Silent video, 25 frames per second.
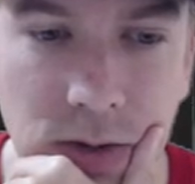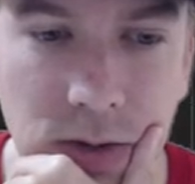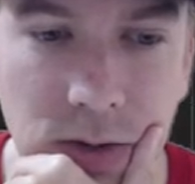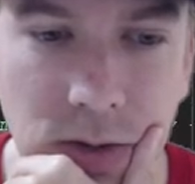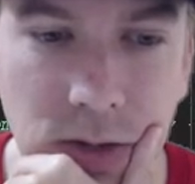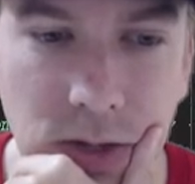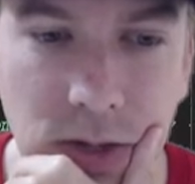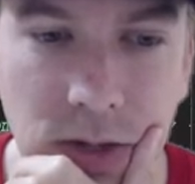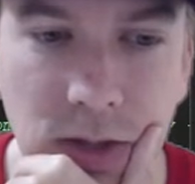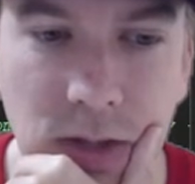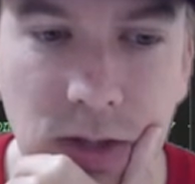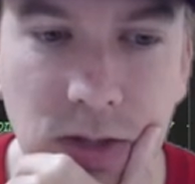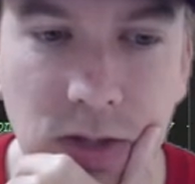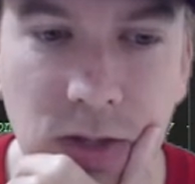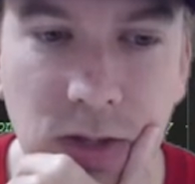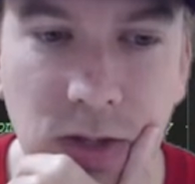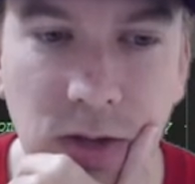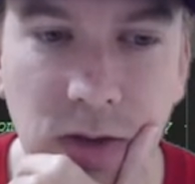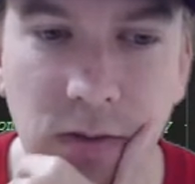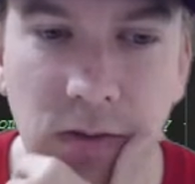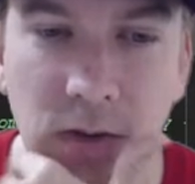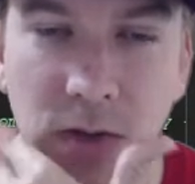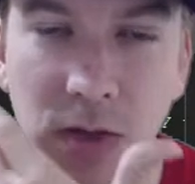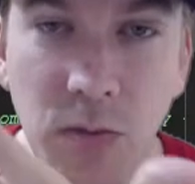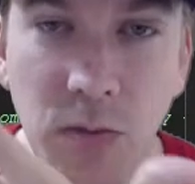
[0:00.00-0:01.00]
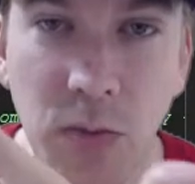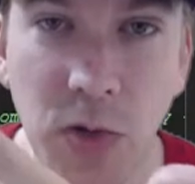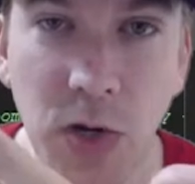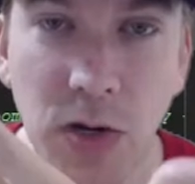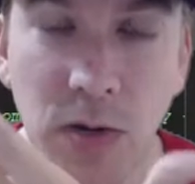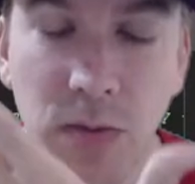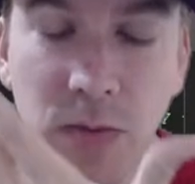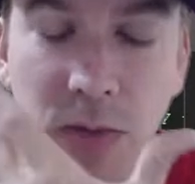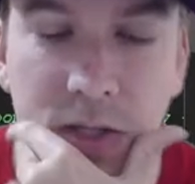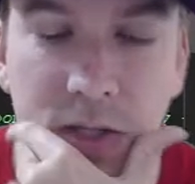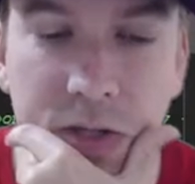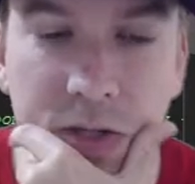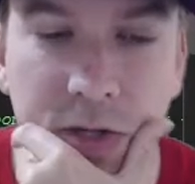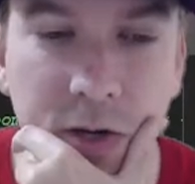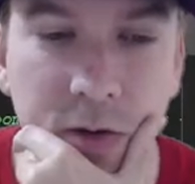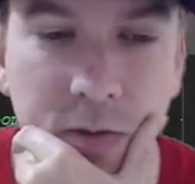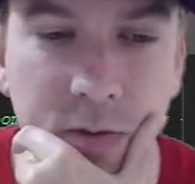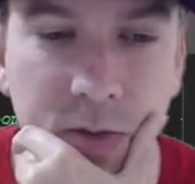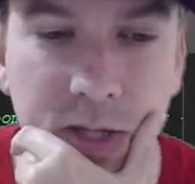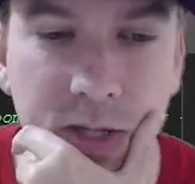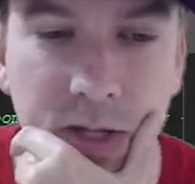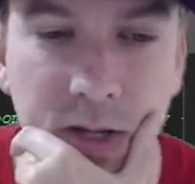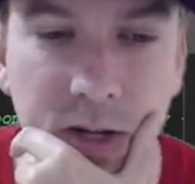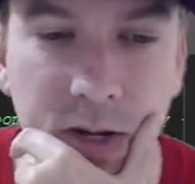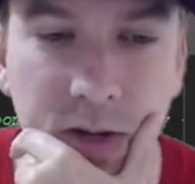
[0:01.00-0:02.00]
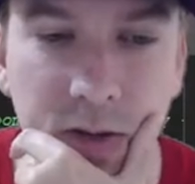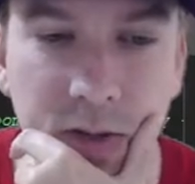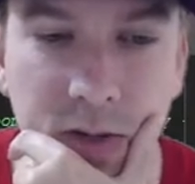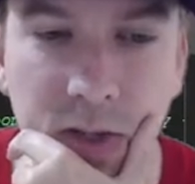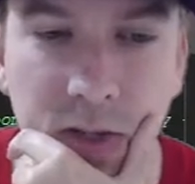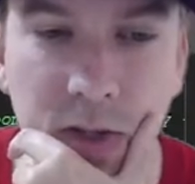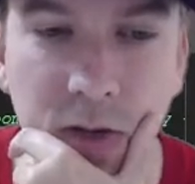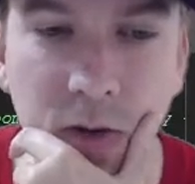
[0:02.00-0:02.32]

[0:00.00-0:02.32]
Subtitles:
Like the stuff at the bottom that's commented out is